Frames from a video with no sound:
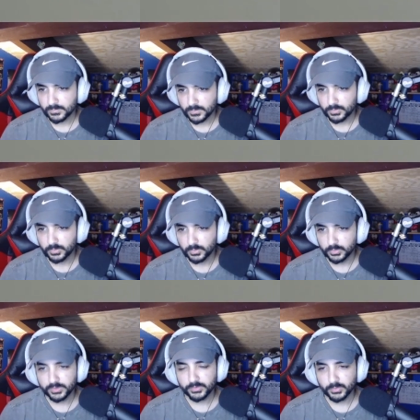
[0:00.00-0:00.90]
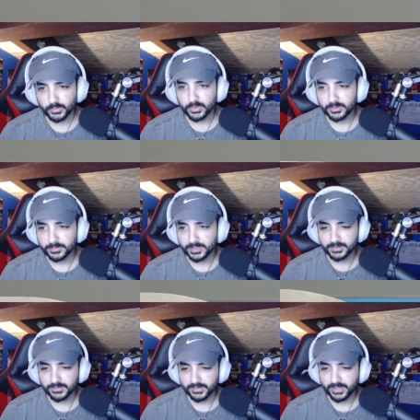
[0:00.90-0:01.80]
Ooh, this Aurora, man,
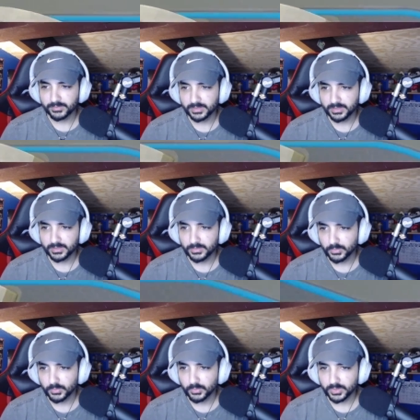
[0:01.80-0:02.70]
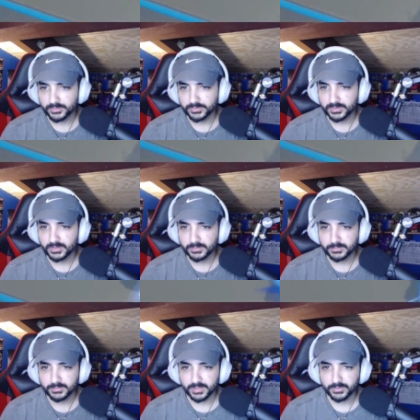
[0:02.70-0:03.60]
he is having a rough game,
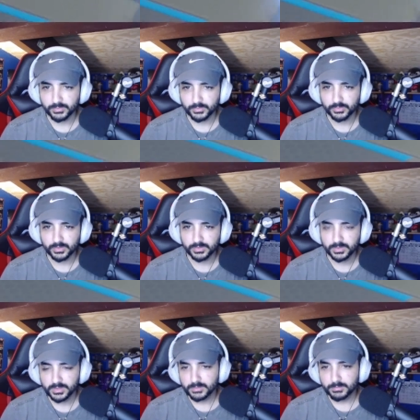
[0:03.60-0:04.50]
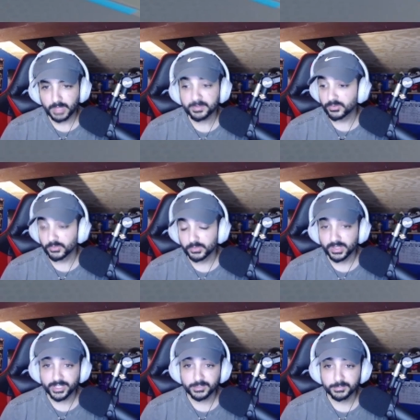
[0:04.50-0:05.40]
that is for sure. Popping his
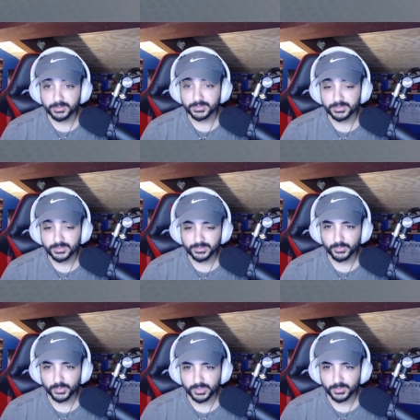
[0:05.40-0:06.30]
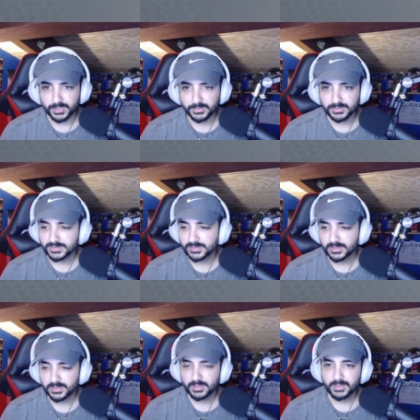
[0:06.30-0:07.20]
Unite ability there. Well, wow.
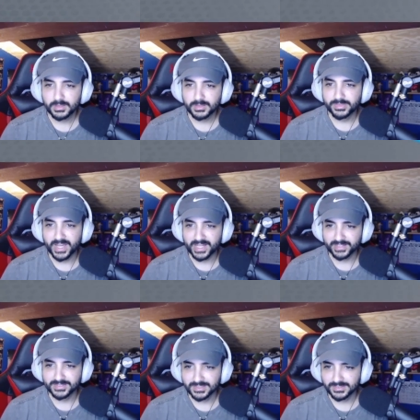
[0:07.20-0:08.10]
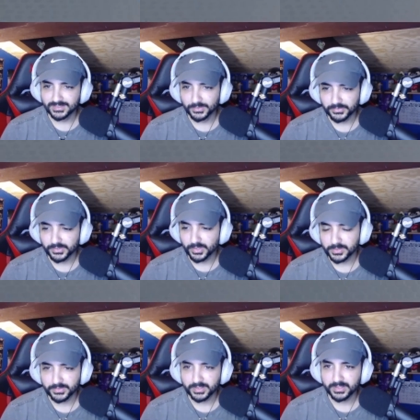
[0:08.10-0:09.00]
Not needed. There was no way
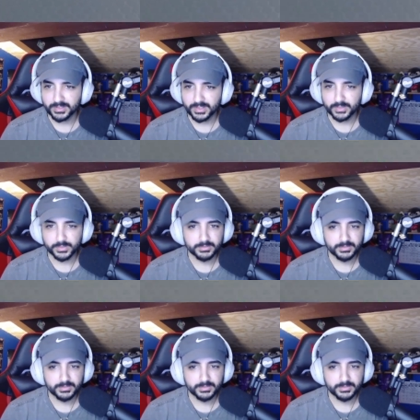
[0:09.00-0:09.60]
he was getting out of that one.